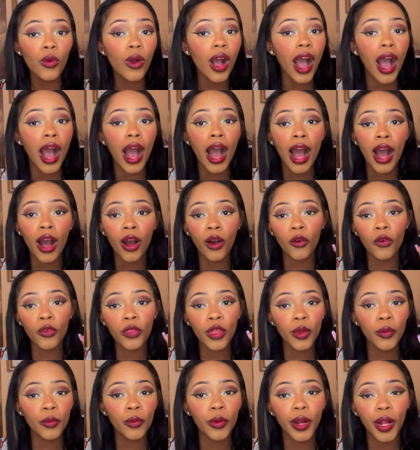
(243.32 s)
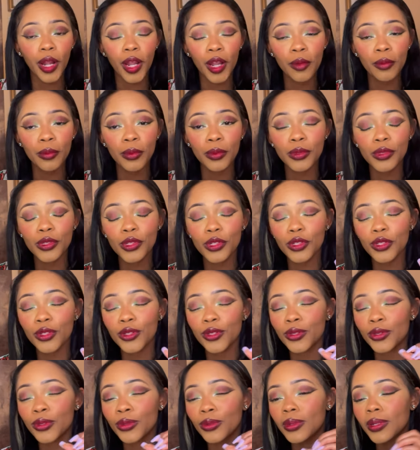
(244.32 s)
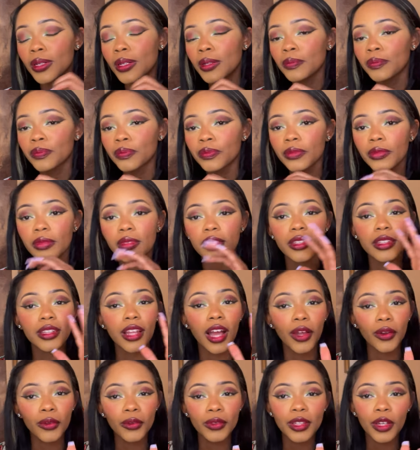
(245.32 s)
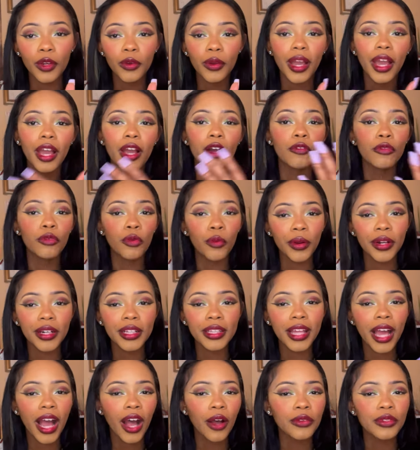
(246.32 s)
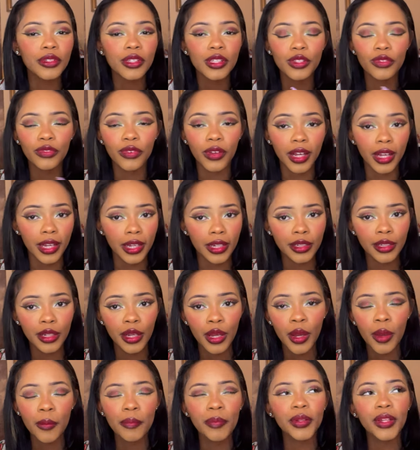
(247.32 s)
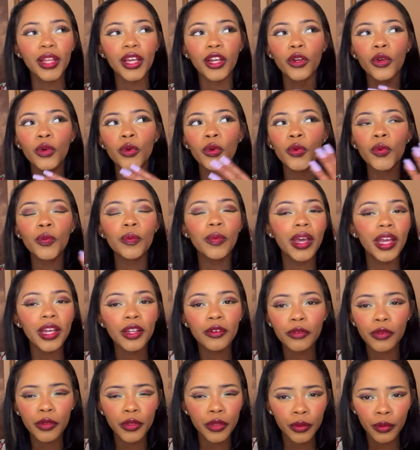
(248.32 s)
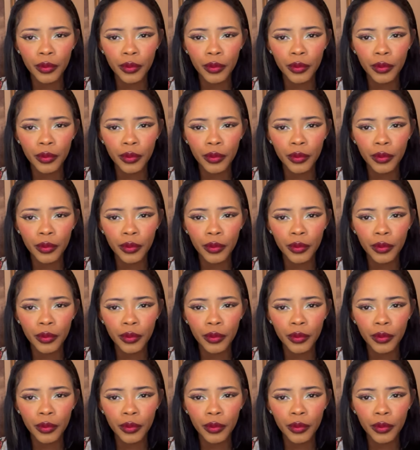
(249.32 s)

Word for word: how they were able to, not only, okay, affording the house is fine, but like who paid for the